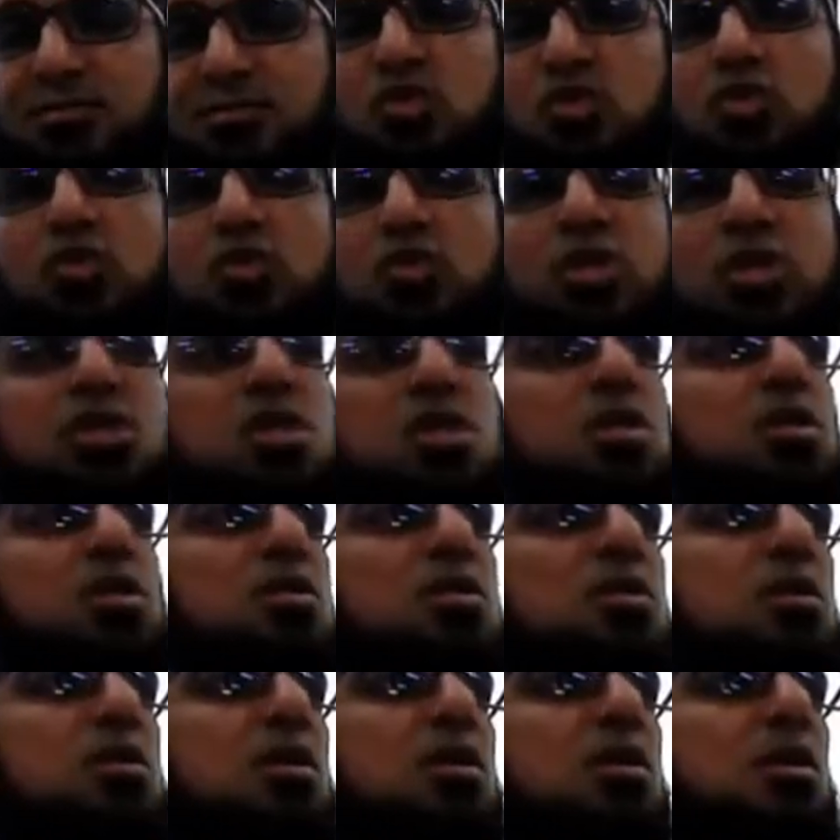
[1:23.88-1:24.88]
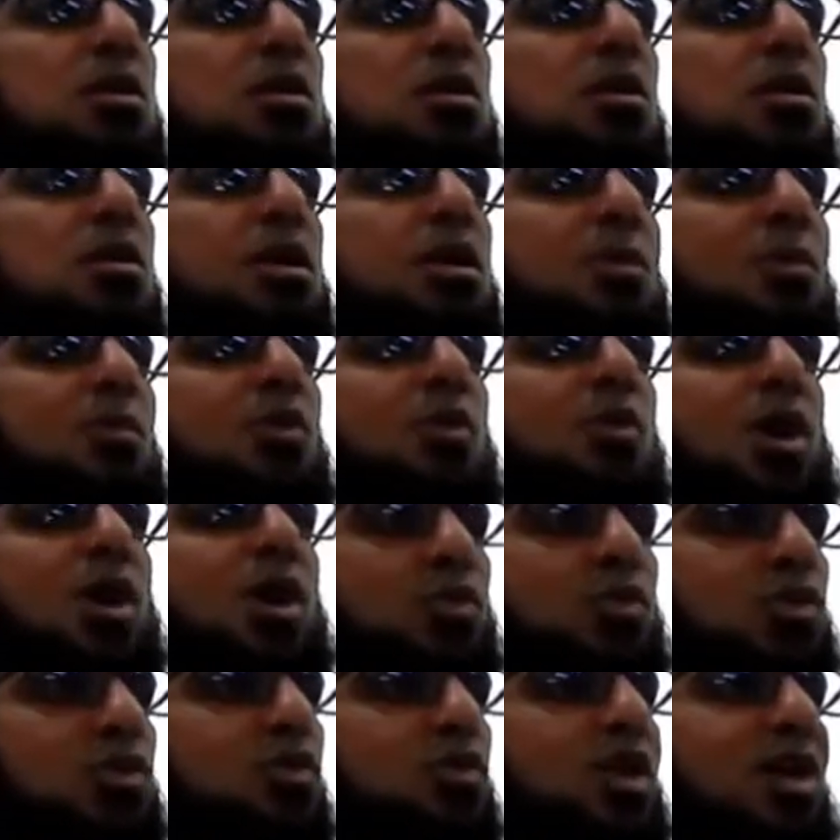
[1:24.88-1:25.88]
Two reasons. Number
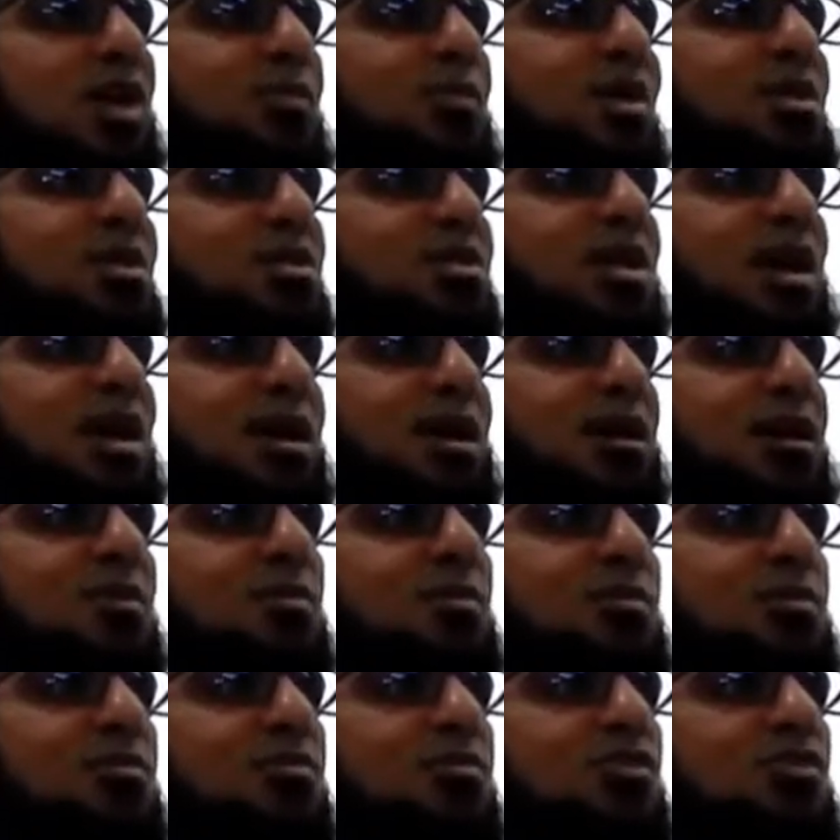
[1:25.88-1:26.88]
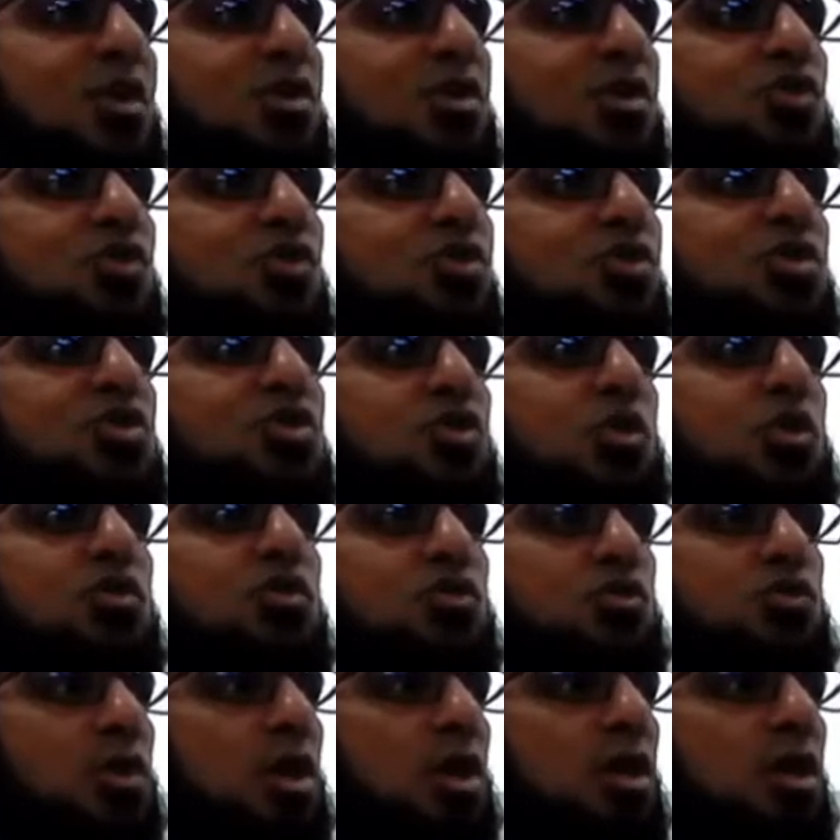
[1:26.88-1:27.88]
one, we don't have much time, so I chose the short
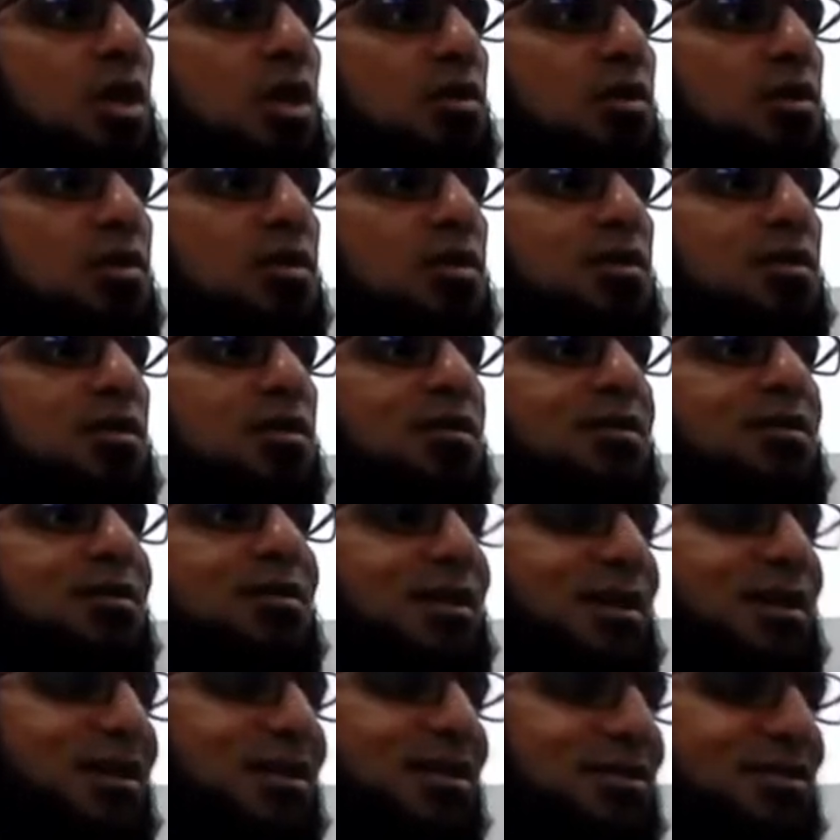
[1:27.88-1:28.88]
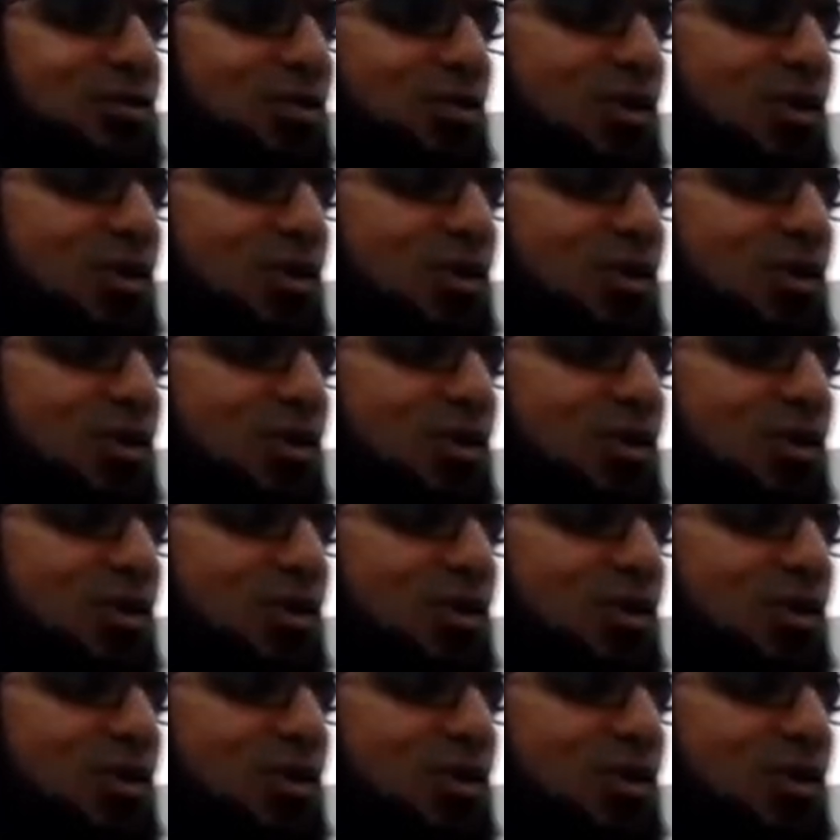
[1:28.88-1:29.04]
surah. Right? If